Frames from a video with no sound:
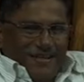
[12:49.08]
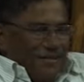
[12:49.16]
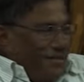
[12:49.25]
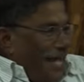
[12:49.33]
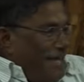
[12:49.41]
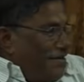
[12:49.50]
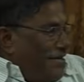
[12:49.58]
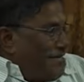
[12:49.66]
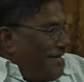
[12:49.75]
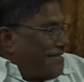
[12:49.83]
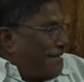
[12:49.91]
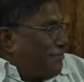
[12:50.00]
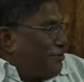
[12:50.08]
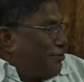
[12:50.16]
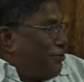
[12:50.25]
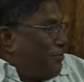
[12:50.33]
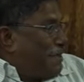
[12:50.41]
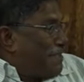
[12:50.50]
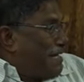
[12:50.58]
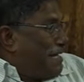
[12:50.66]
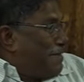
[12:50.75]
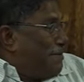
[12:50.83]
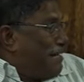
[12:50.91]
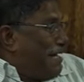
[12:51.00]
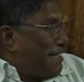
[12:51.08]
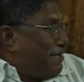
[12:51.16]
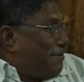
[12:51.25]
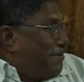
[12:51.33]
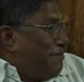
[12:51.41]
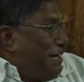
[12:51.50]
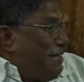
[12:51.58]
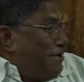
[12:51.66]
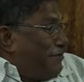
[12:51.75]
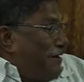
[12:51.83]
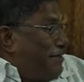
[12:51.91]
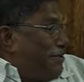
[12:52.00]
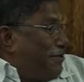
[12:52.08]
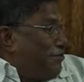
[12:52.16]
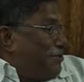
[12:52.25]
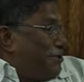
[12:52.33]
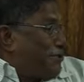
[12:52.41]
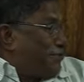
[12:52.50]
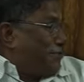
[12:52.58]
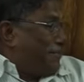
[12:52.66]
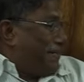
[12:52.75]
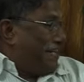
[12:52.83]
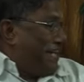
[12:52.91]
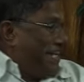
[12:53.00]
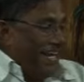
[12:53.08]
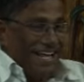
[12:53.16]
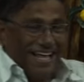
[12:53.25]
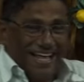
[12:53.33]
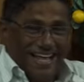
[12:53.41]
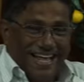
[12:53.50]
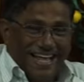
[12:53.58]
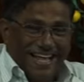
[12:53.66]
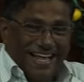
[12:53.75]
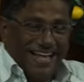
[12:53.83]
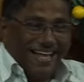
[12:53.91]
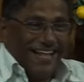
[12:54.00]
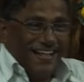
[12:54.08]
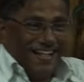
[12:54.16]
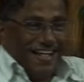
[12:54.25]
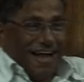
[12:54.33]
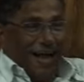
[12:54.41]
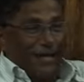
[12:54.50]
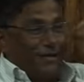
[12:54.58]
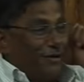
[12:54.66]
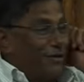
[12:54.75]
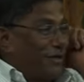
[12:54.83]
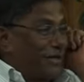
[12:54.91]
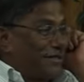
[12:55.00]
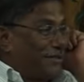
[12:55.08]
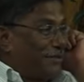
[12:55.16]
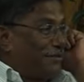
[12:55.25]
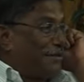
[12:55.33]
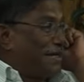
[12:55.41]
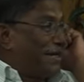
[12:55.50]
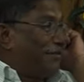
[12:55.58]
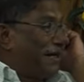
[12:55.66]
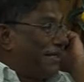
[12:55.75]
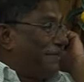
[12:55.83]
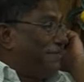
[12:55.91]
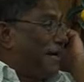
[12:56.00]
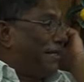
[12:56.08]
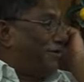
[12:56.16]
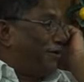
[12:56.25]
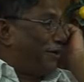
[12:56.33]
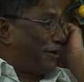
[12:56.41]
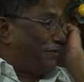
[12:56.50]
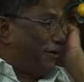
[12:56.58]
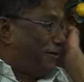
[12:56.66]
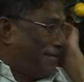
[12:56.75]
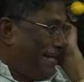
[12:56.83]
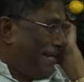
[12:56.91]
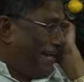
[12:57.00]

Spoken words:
So that's why I said some stupid statement has to be made to find out who is stupid. I don't know the rest of the day what that man thought about.